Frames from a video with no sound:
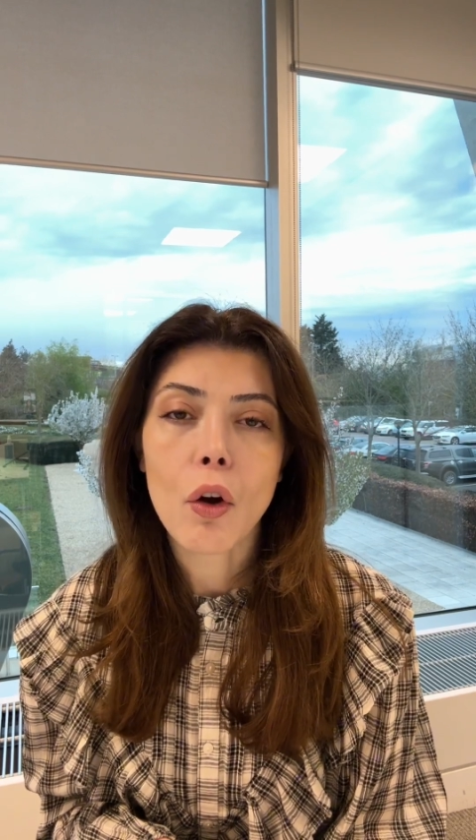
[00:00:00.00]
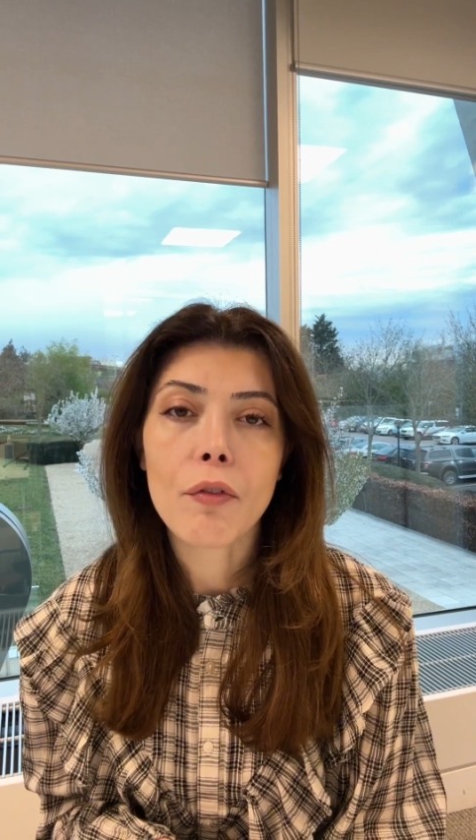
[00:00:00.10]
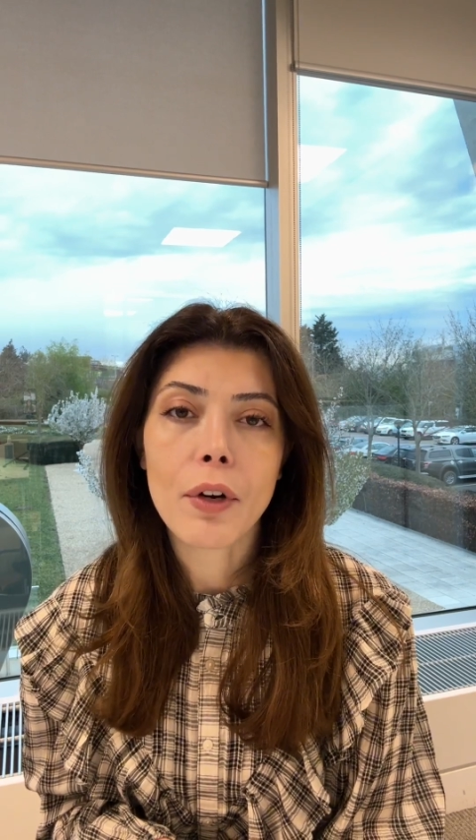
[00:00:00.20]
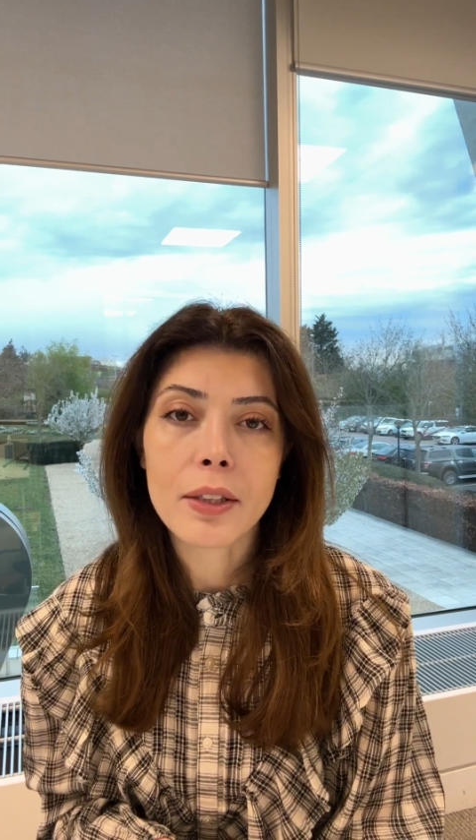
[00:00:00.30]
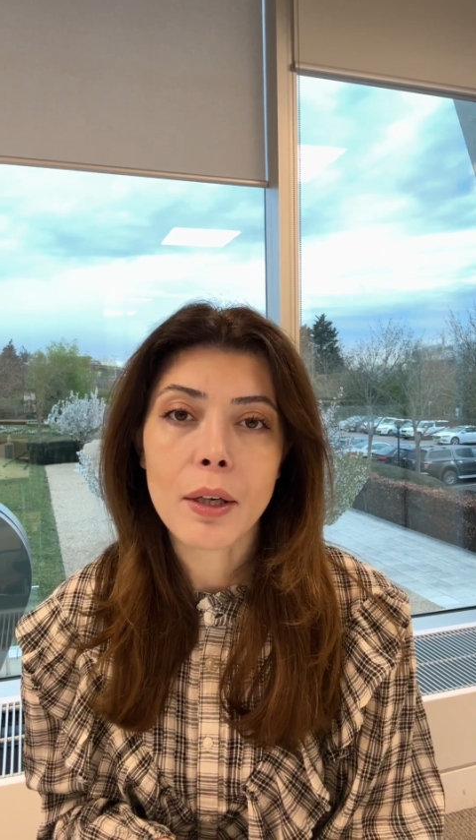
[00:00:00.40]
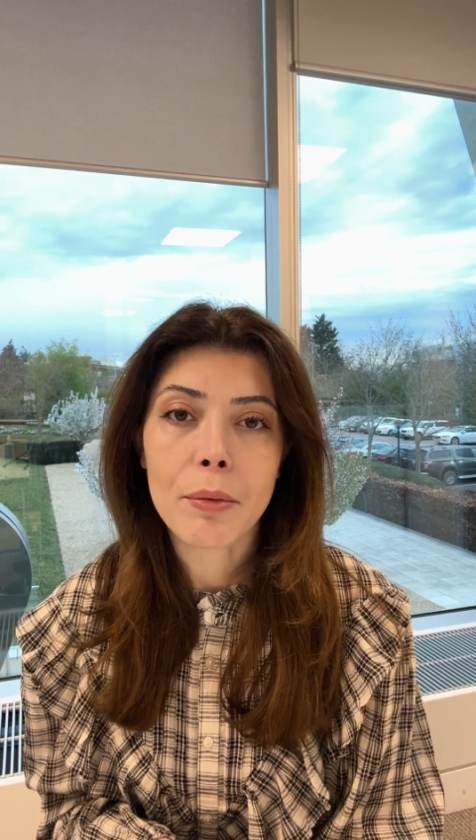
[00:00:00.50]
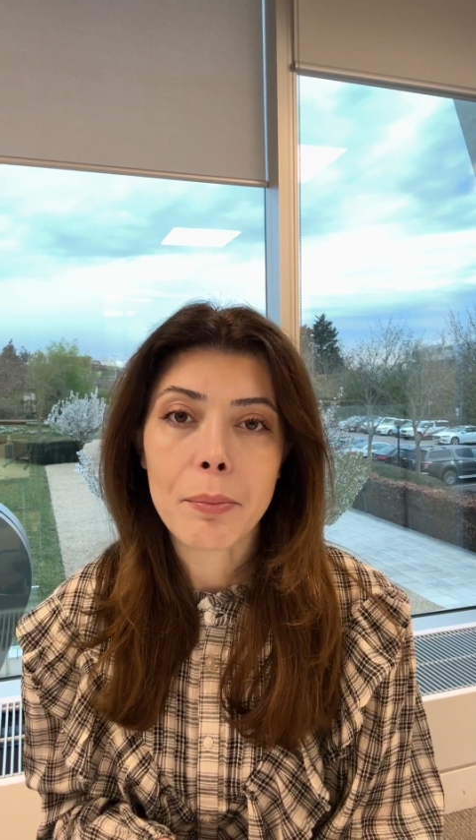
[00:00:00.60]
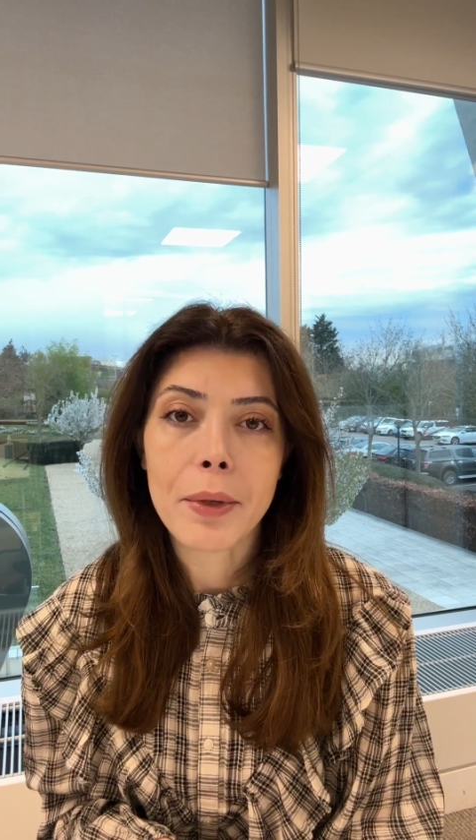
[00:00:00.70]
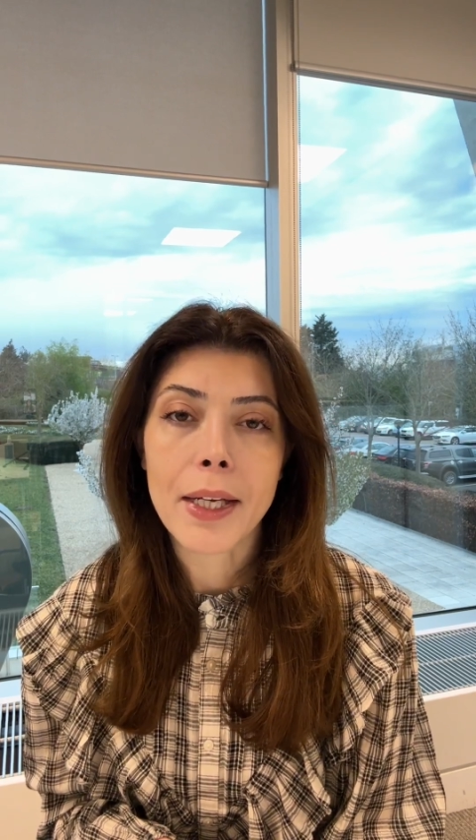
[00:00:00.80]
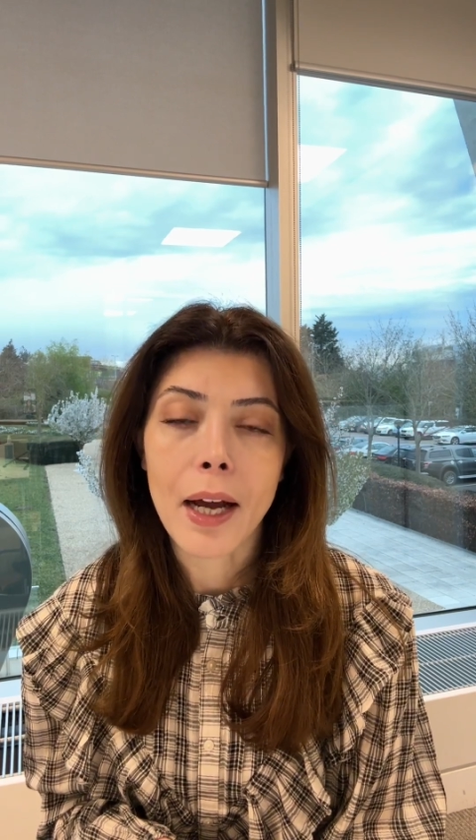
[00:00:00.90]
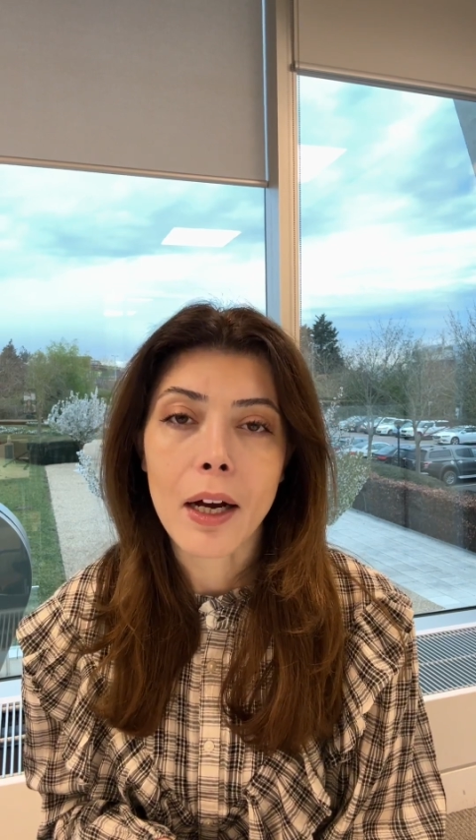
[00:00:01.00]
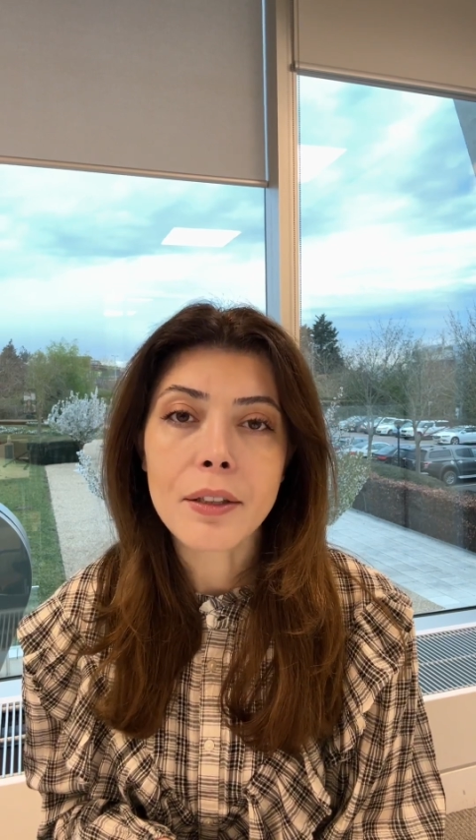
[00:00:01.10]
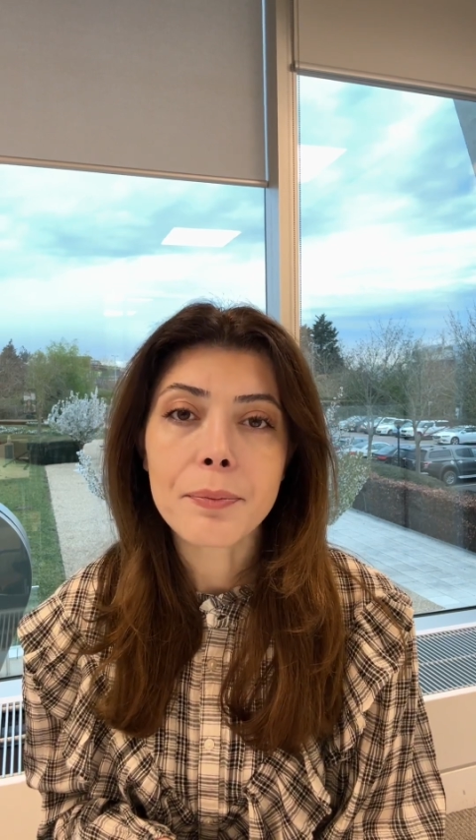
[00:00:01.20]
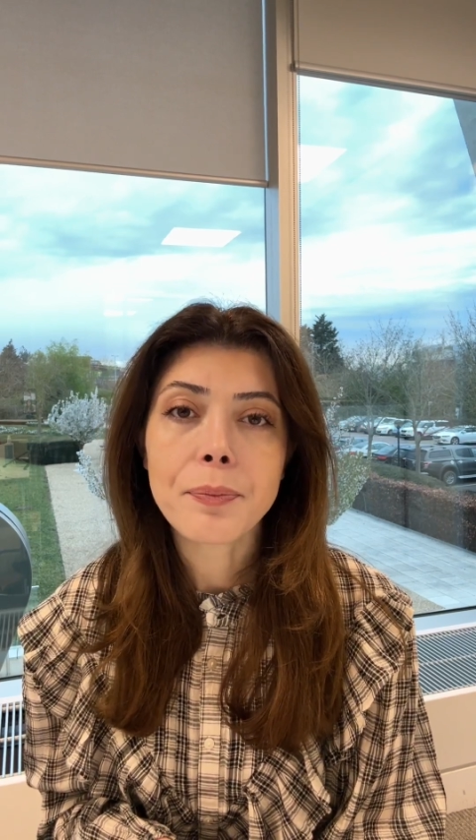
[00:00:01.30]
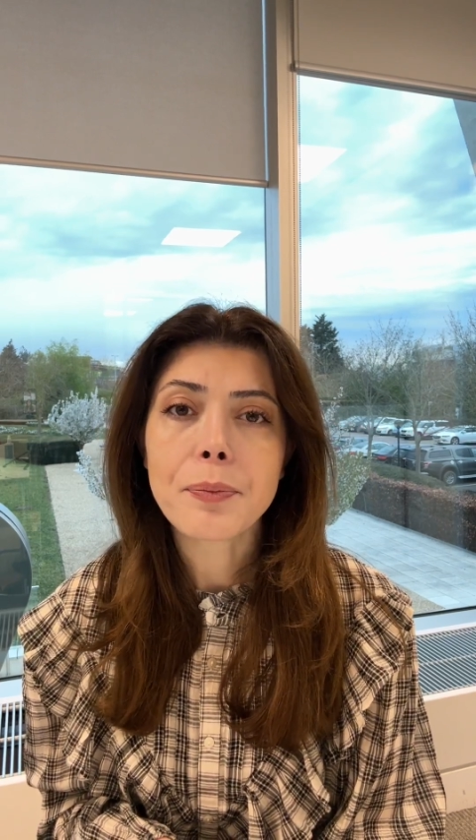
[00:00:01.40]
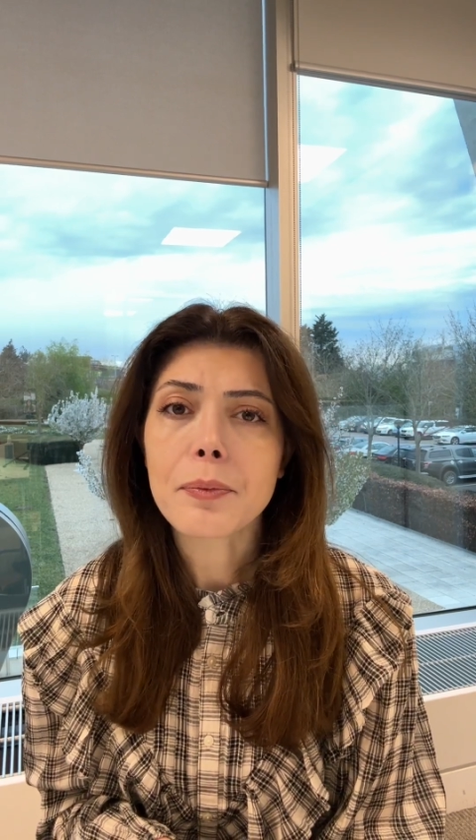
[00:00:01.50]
of vitamin B9